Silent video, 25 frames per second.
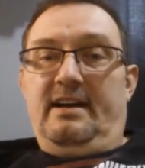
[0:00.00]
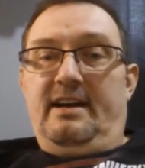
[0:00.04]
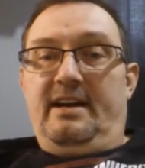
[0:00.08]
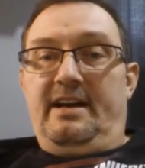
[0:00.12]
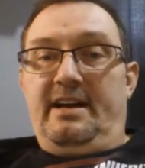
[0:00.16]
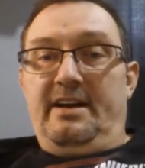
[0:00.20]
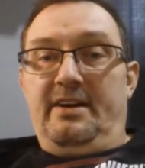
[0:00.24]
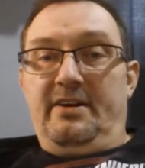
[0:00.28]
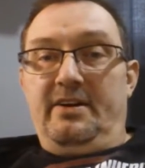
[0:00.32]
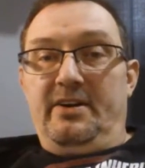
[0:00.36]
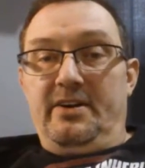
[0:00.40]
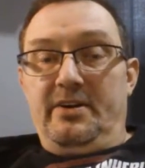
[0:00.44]

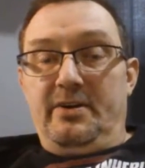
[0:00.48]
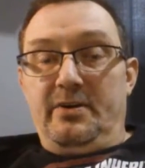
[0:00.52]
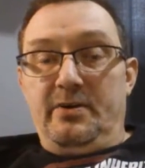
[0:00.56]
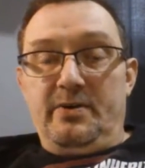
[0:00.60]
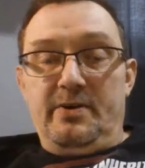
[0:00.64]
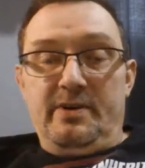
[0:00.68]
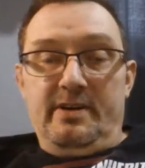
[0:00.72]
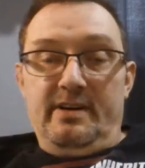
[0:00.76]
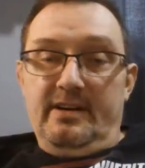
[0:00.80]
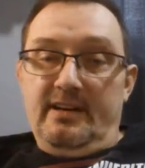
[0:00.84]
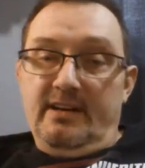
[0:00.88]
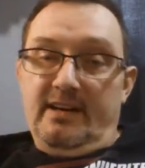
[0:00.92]
don't
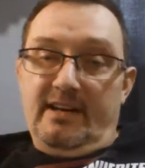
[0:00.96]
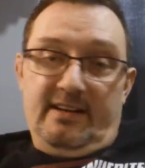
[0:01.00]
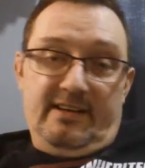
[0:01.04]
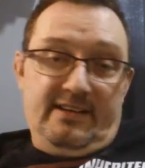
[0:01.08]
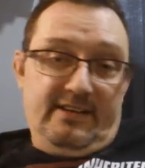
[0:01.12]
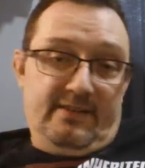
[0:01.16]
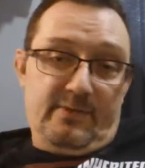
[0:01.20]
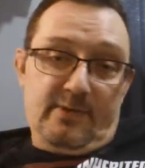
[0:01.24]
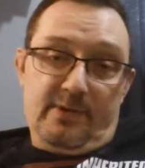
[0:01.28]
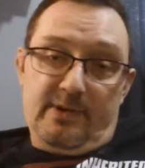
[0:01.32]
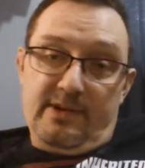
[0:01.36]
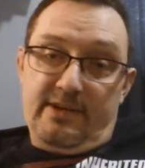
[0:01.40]
know. I
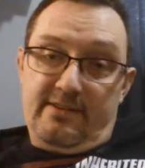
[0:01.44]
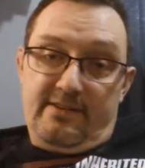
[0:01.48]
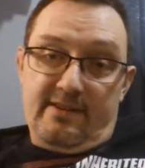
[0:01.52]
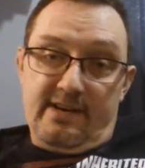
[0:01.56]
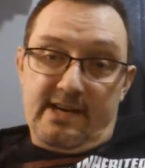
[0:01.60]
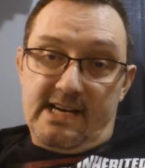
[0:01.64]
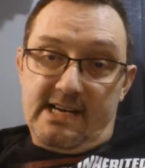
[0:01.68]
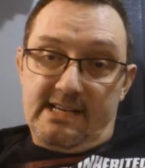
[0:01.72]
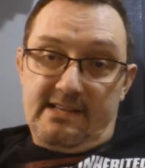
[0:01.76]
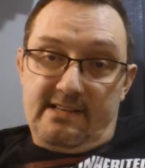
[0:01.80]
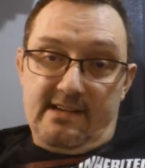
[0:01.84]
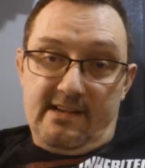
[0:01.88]
just want to
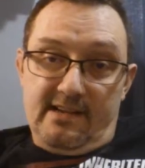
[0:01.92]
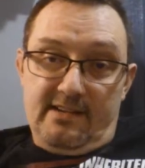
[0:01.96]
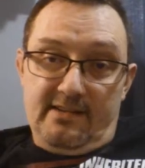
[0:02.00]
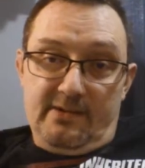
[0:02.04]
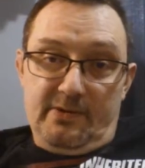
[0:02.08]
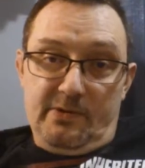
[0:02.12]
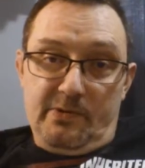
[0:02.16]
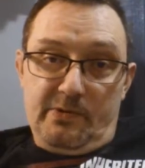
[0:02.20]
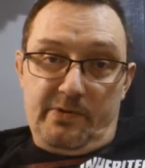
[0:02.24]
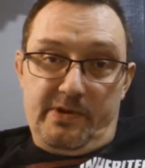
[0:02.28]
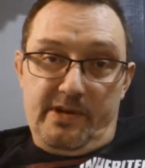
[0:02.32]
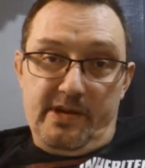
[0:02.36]
try something
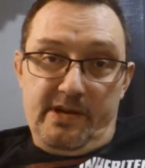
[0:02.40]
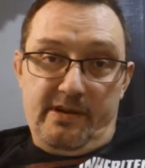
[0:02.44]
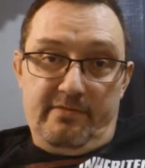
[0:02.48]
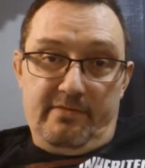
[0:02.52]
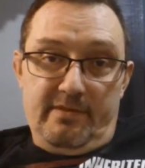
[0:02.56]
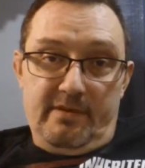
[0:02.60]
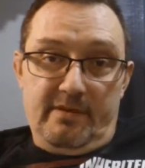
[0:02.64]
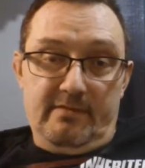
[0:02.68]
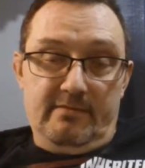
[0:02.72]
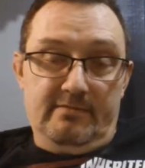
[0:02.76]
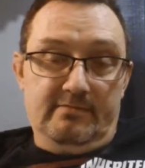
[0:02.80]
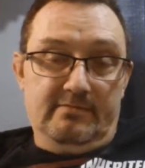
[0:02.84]
a little
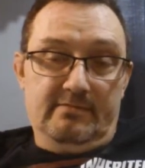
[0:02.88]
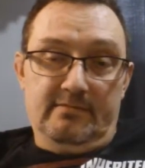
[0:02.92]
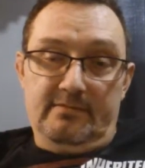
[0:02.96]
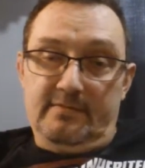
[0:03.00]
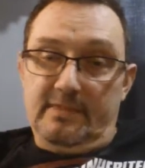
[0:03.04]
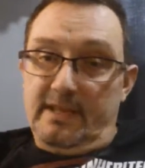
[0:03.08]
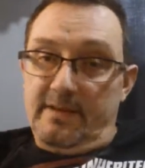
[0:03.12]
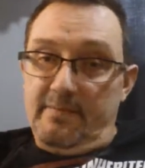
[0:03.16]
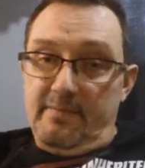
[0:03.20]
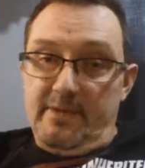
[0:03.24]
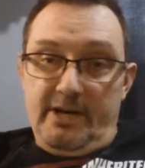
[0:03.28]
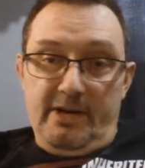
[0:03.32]
different.
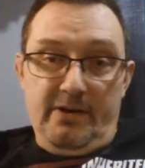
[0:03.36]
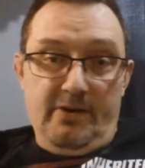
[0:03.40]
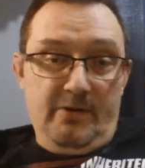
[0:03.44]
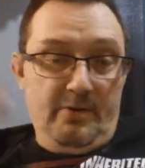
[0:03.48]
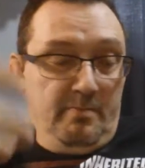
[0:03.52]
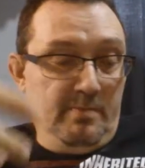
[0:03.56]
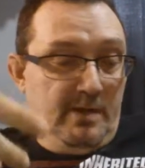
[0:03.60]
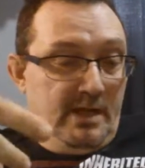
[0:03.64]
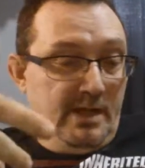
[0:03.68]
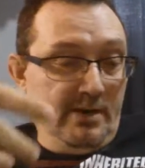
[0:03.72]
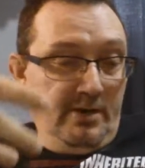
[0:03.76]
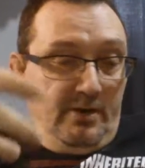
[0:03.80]
Let me
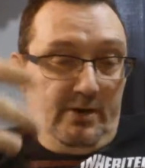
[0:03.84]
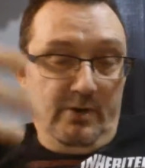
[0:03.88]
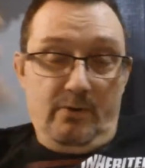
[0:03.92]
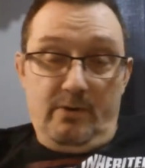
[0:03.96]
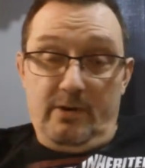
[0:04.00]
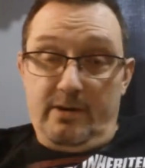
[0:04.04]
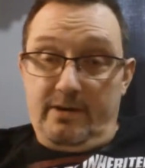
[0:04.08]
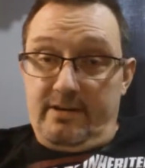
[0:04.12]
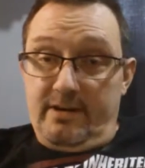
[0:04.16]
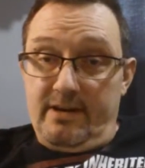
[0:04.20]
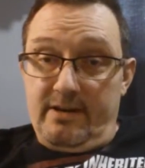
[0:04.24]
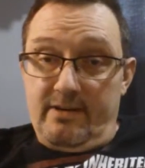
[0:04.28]
know below
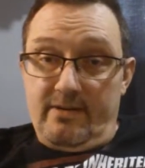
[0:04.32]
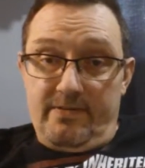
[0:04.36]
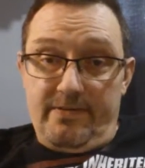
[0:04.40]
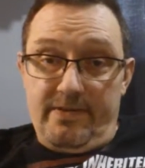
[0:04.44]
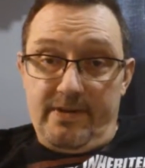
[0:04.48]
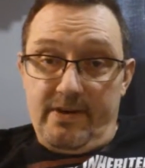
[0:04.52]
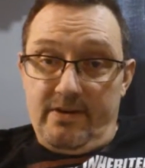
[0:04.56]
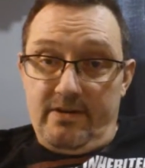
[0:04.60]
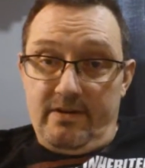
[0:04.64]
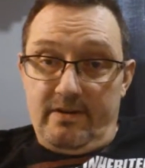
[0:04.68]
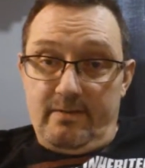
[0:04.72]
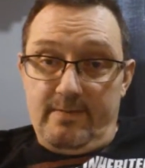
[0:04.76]
what y'all
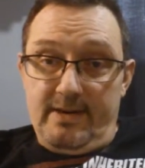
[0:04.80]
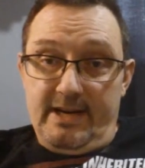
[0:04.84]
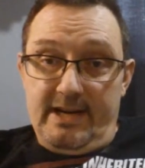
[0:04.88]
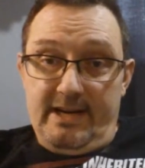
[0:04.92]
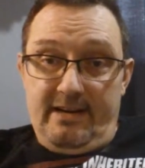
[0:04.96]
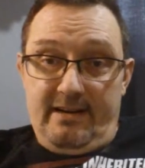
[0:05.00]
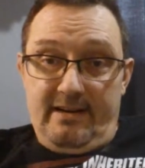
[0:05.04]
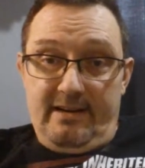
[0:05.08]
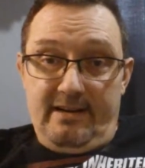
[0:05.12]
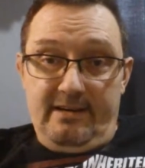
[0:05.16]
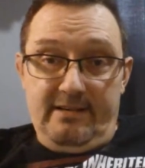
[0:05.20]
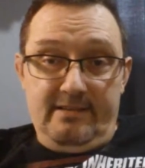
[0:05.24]
thought
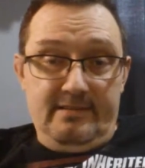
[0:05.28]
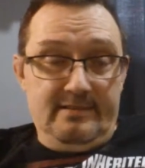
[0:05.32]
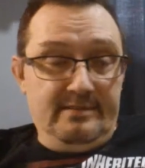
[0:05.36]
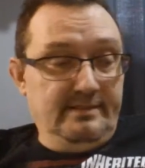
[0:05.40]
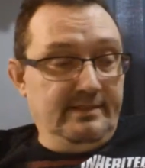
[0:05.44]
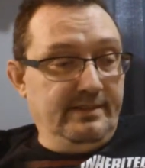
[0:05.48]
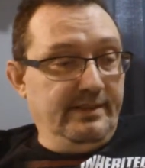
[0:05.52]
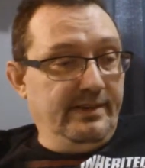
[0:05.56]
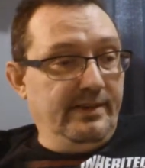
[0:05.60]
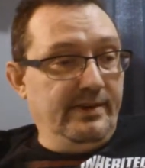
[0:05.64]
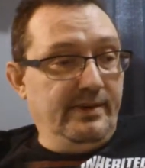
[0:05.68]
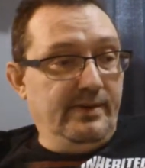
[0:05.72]
about it.
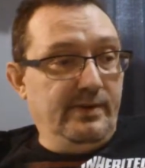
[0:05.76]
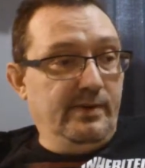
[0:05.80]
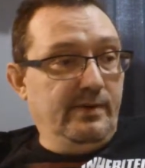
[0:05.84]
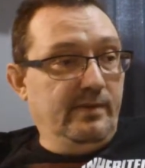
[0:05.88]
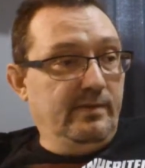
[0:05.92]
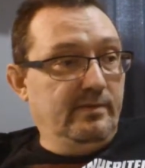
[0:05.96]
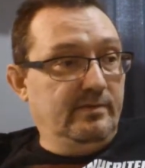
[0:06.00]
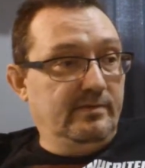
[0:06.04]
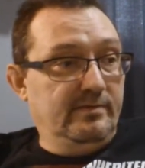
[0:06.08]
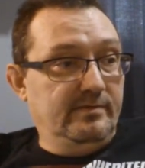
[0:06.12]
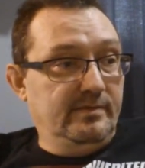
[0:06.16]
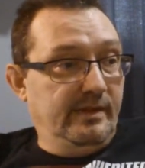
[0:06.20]

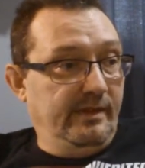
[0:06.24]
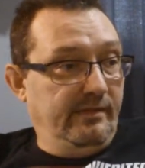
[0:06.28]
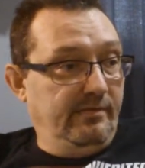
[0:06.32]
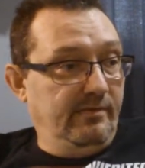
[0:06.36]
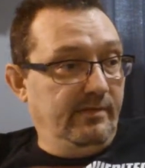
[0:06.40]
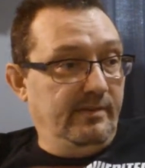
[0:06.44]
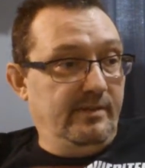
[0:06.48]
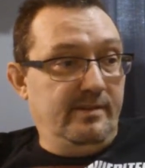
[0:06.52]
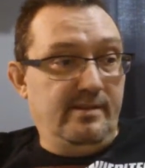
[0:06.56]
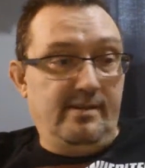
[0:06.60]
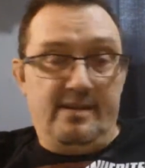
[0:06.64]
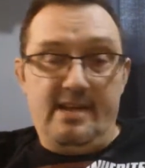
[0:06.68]

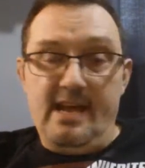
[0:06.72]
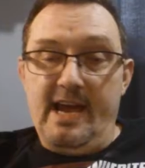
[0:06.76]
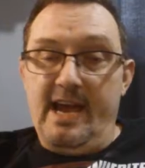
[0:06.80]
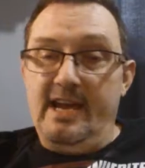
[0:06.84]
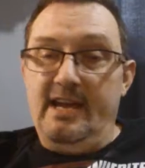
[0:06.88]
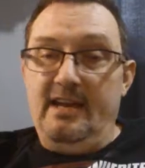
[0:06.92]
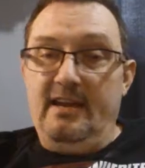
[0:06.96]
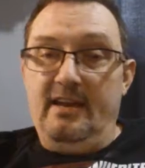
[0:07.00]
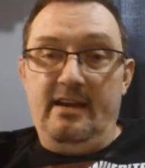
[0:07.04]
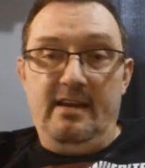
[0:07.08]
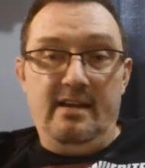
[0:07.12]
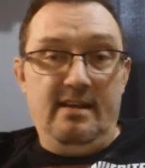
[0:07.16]
If you just
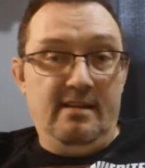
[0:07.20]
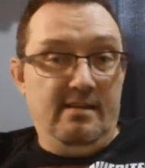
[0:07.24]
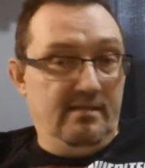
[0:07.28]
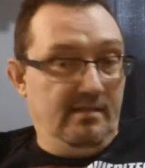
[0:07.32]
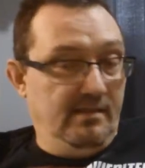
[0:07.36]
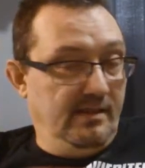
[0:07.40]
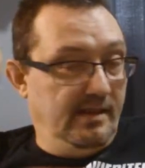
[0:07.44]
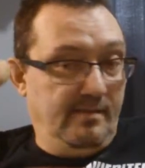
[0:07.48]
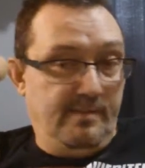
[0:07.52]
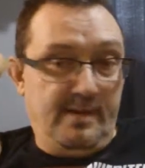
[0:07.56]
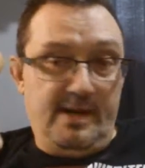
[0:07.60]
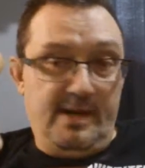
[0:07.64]
hated it,
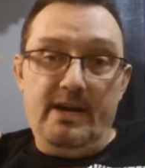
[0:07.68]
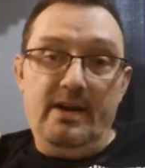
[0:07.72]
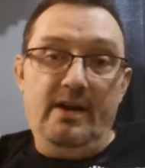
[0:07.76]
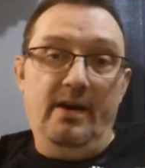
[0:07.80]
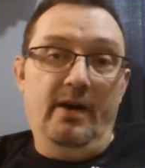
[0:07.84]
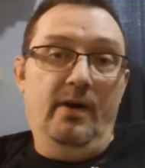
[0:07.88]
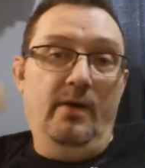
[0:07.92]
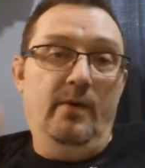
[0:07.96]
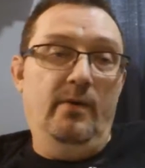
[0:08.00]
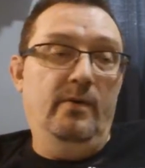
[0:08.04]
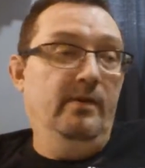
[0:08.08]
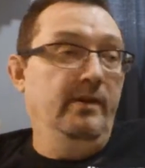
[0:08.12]
let me
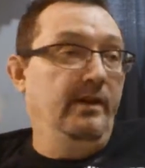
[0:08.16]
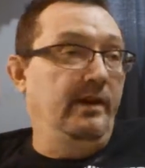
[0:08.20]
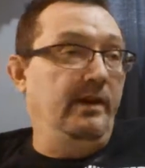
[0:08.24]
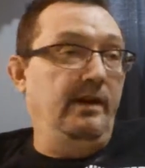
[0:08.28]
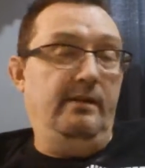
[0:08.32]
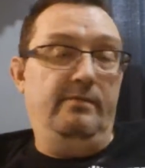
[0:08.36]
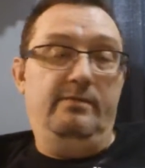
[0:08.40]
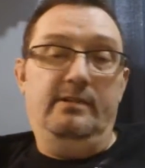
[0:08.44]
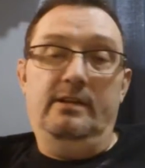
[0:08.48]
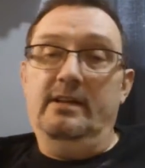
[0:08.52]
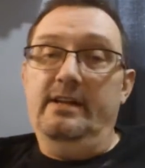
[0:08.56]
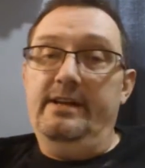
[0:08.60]
know.
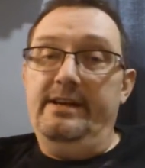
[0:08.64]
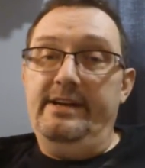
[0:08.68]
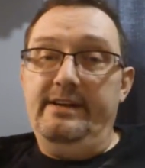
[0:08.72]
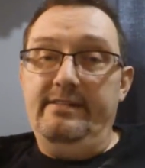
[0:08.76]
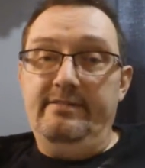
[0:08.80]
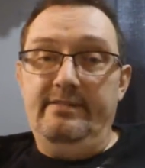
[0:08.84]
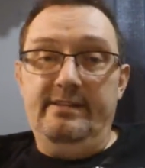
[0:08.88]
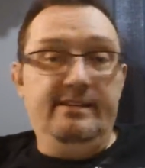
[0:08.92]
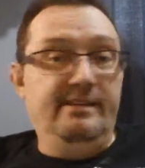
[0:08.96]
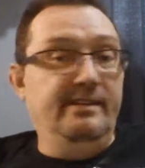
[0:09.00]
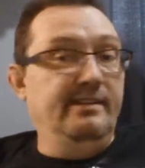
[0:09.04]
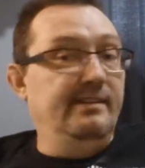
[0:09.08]
If you
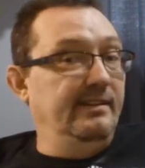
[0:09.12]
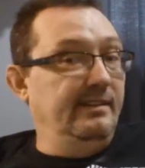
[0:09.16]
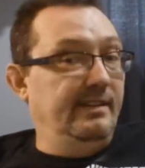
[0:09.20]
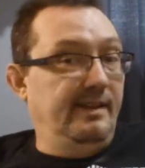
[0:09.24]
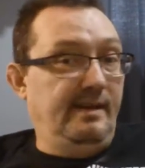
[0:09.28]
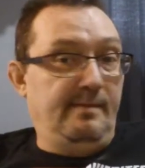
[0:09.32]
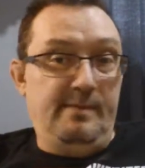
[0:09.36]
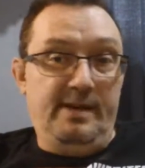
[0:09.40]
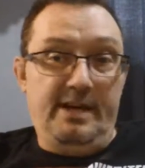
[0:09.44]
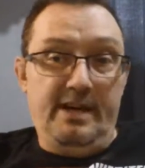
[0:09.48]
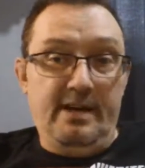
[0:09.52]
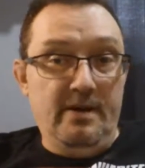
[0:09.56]
loved it,
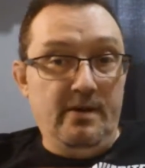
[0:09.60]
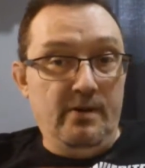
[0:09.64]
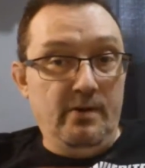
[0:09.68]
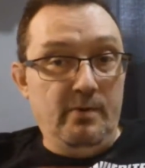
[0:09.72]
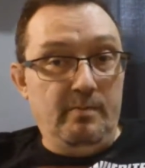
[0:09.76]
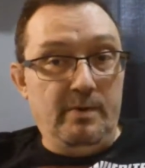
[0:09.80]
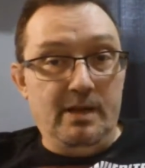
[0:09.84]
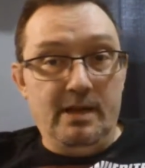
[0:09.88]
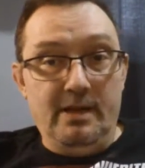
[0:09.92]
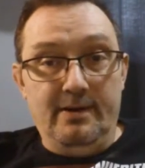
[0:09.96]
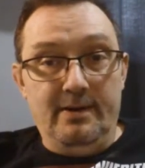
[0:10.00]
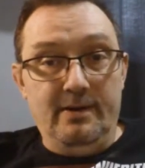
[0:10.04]
let me
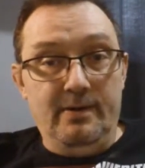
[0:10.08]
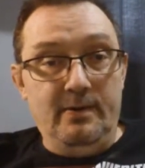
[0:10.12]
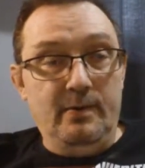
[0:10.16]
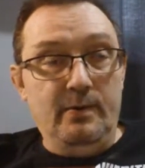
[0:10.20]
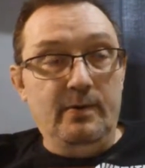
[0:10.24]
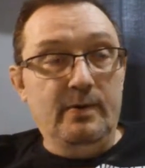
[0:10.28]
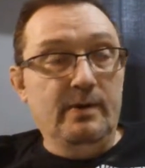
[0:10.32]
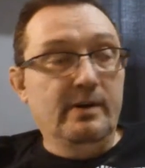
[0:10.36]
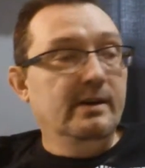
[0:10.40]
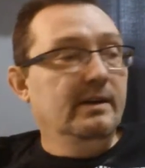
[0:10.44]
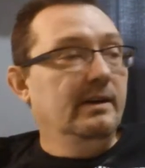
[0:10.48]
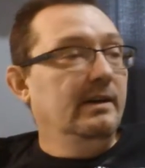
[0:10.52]
know
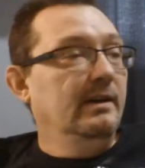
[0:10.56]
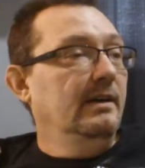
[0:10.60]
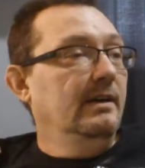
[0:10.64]
below.